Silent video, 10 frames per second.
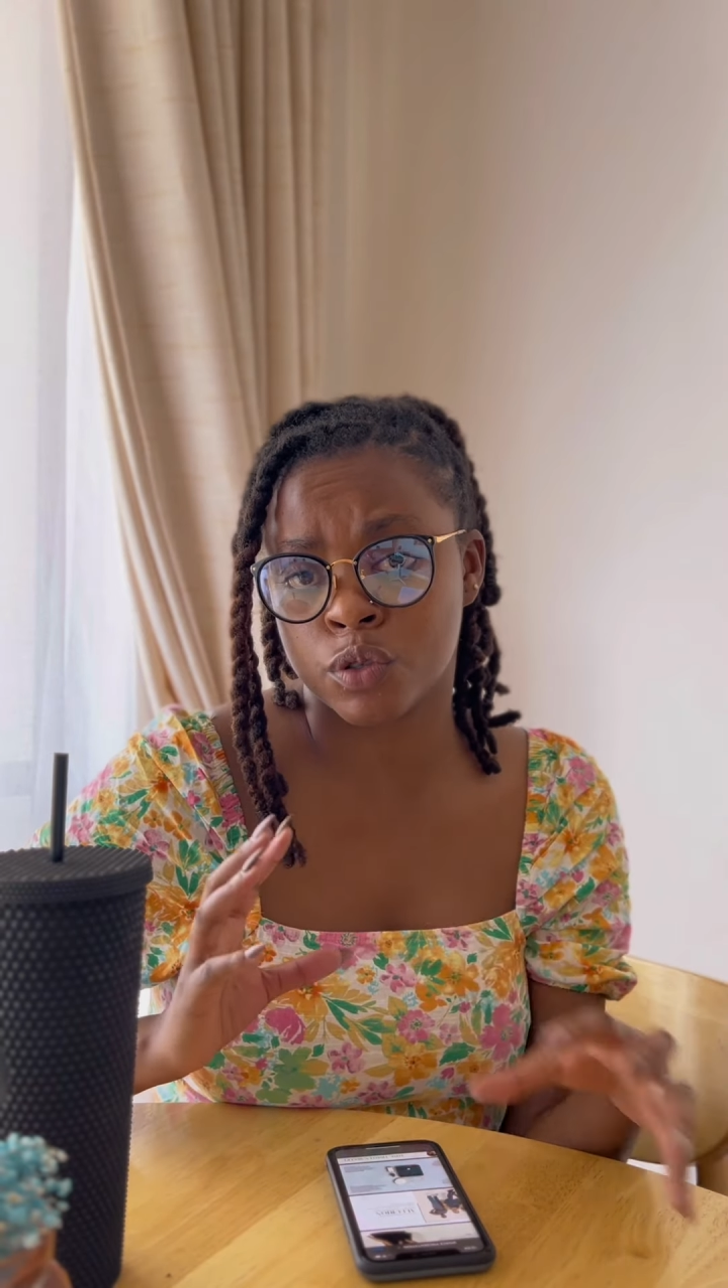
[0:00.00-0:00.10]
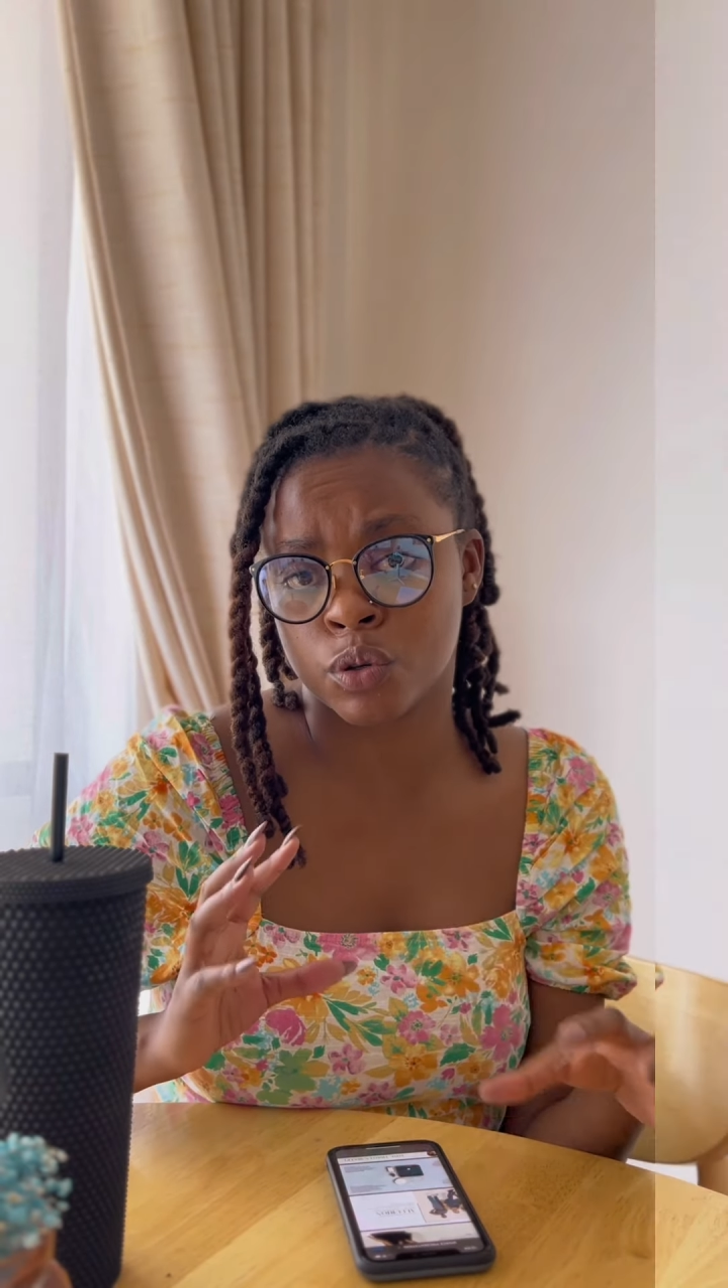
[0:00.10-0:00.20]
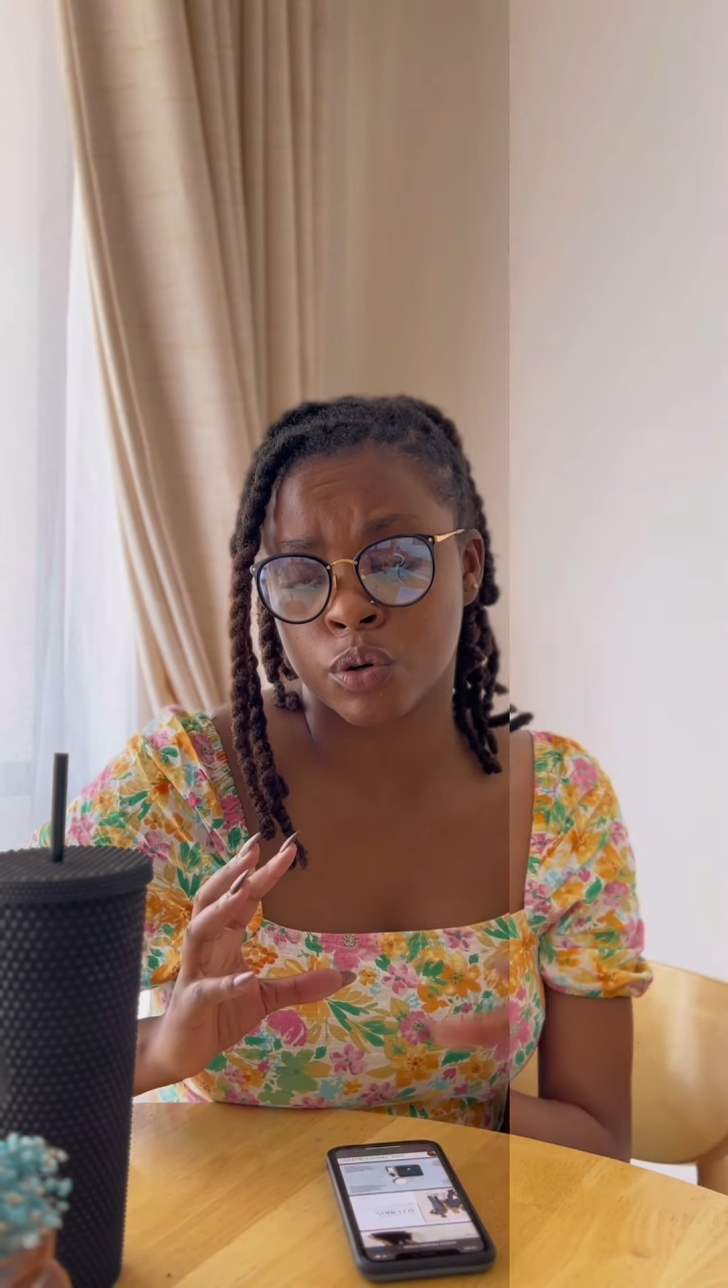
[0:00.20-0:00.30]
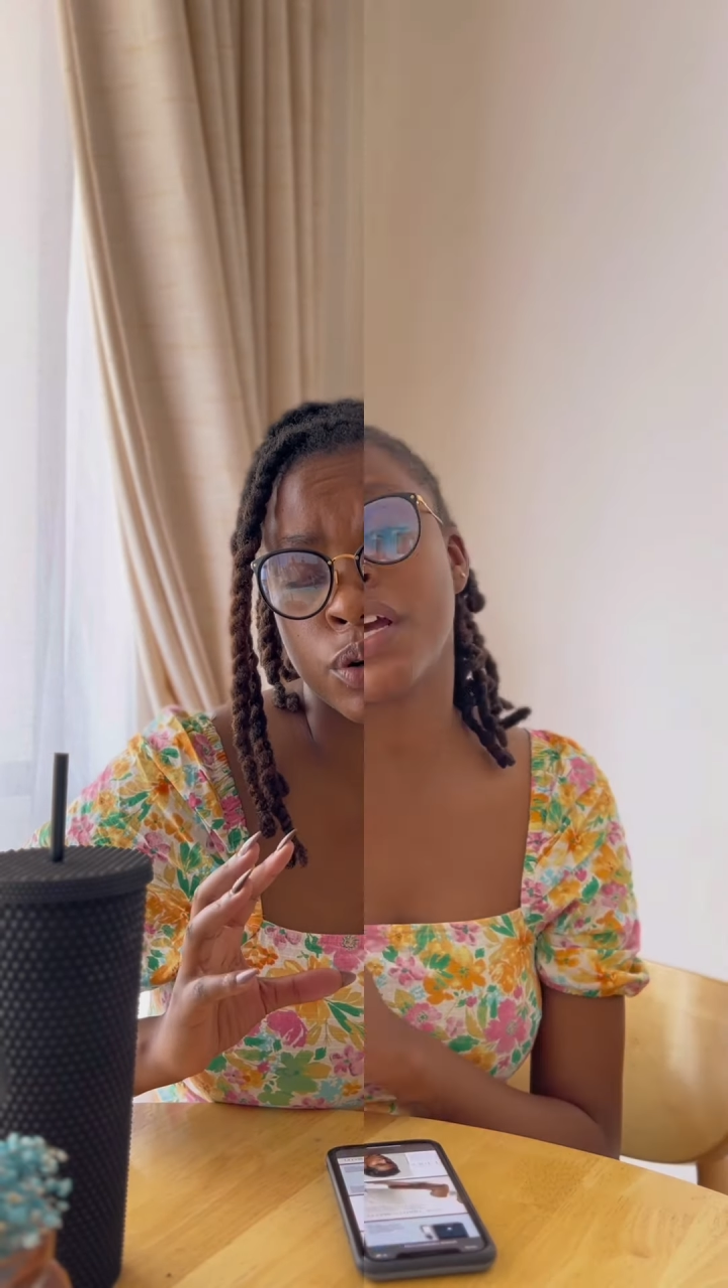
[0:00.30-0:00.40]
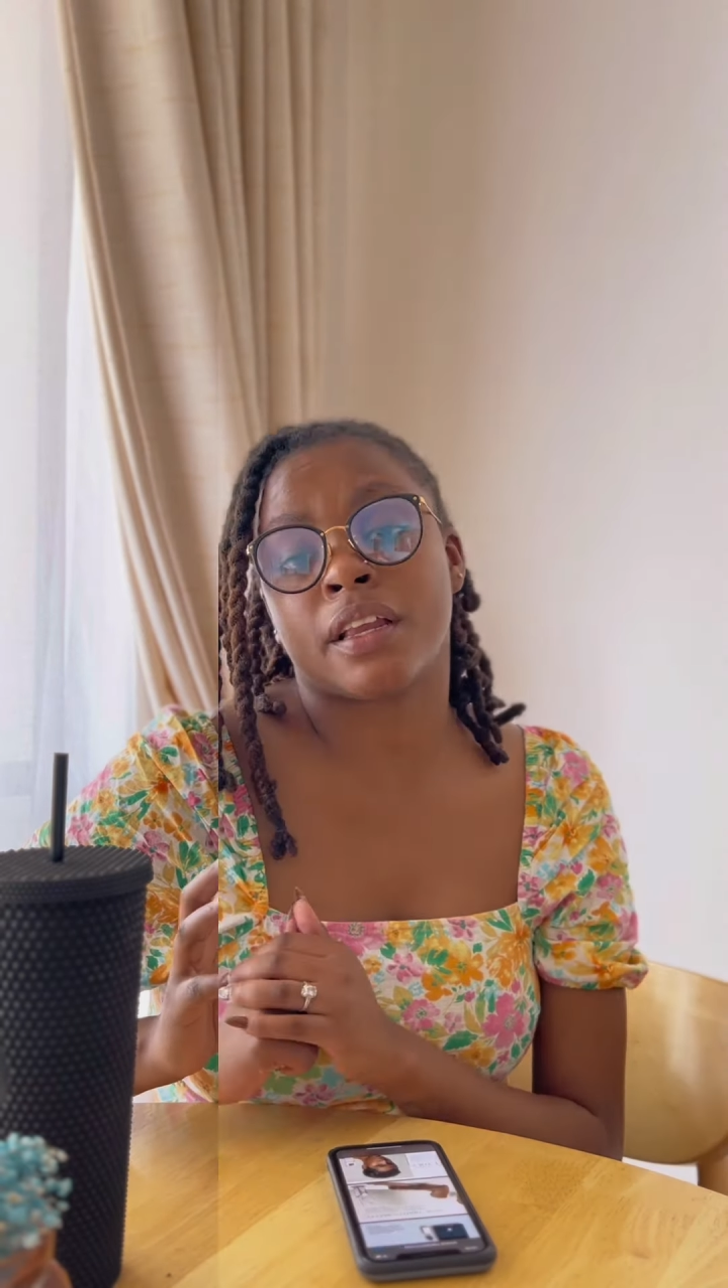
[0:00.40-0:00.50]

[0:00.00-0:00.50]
So over and